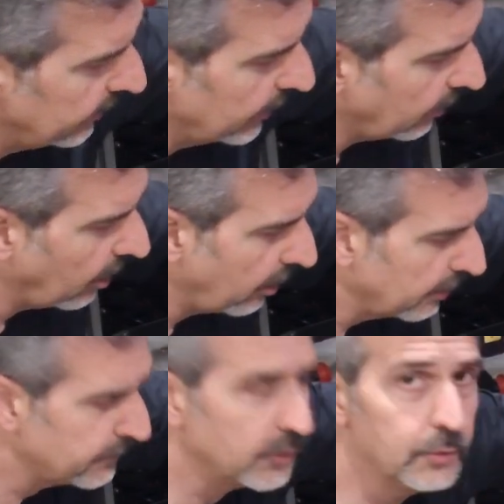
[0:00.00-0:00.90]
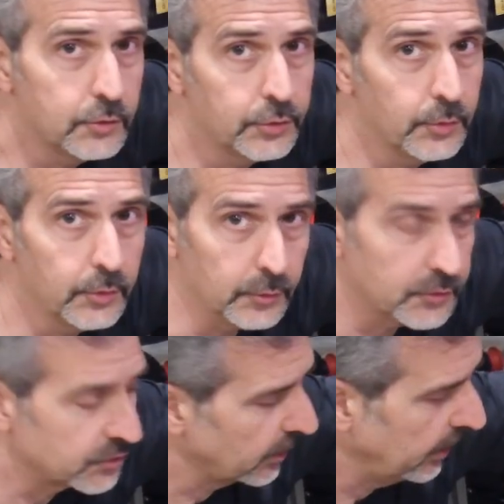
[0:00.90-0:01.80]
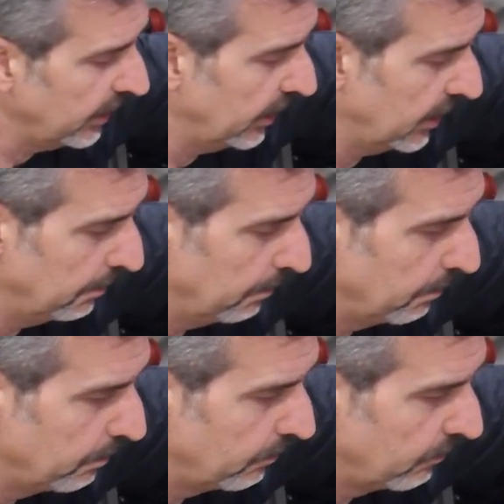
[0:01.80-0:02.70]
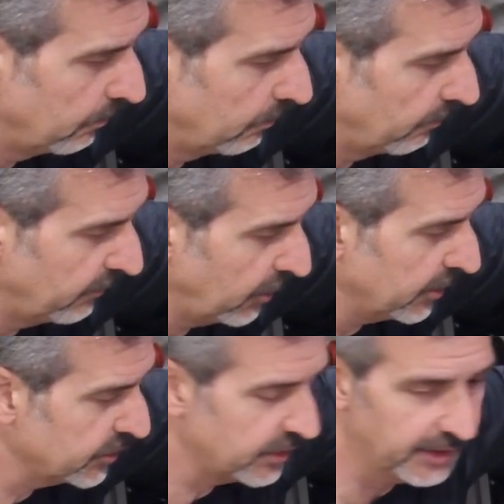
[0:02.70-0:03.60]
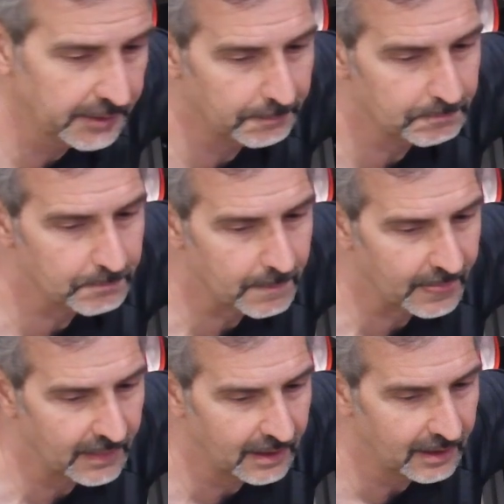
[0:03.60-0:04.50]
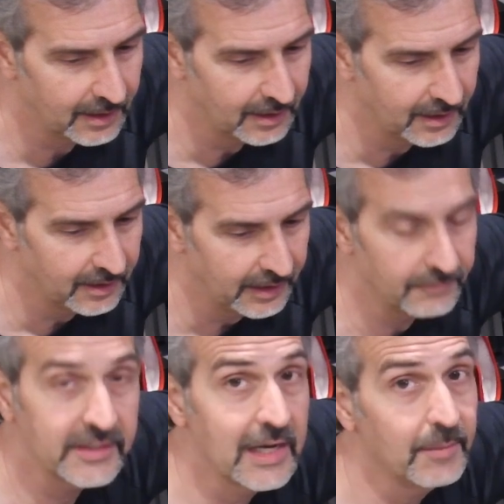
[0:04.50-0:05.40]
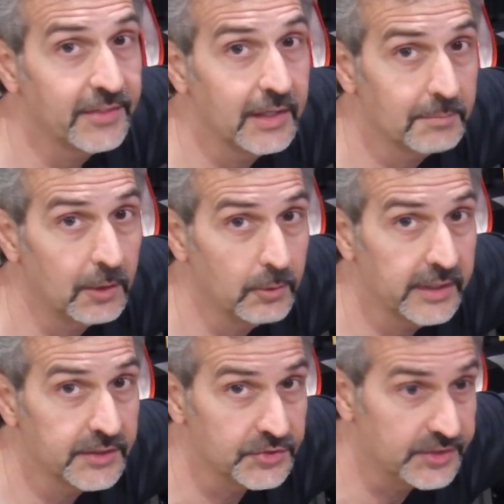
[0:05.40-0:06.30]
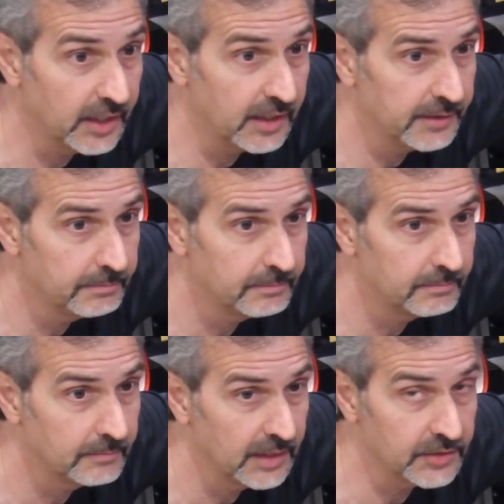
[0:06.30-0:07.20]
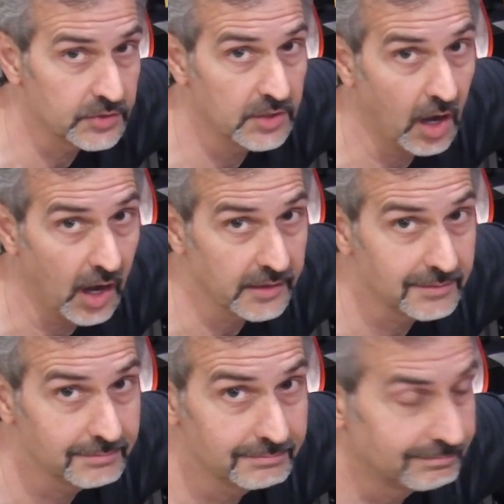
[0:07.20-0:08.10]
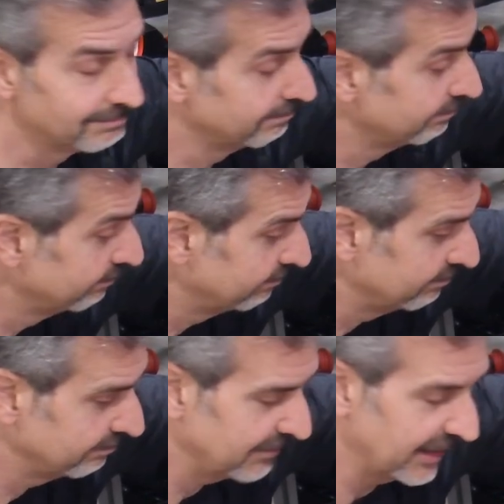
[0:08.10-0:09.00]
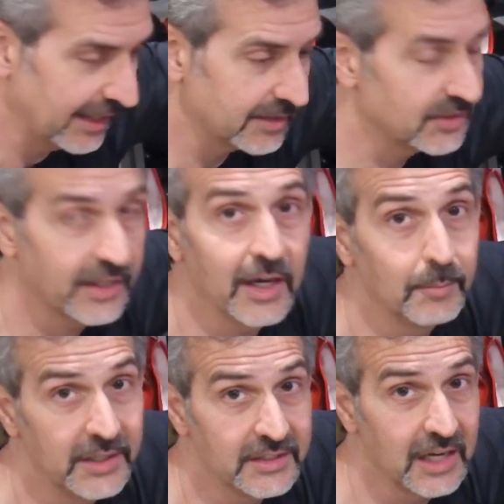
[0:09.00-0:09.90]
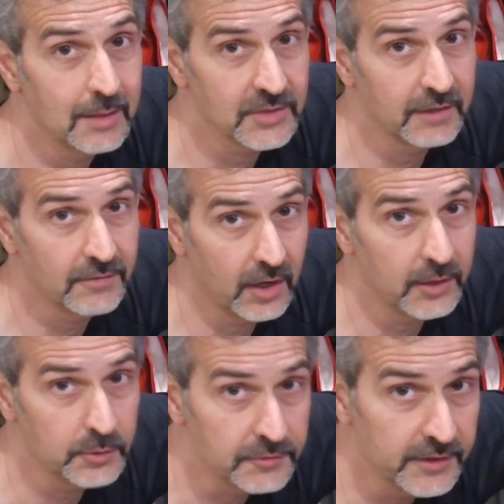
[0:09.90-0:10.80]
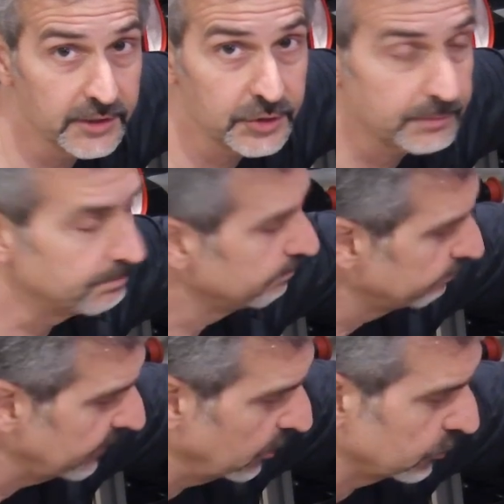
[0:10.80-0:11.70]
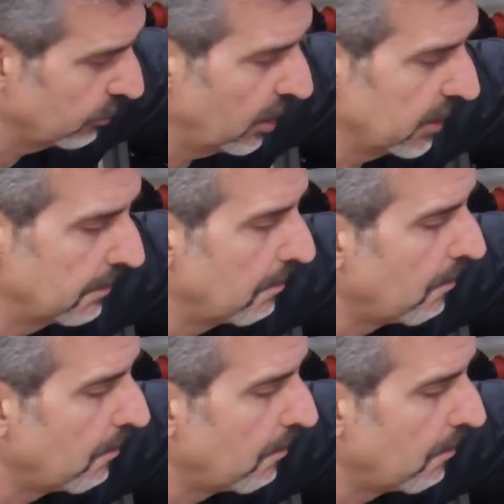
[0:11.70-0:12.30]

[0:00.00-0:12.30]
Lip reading: there are a few truths. First, every time I think my rig is done, it's not. Can't say how many times I've thought it was finished. I was wrong.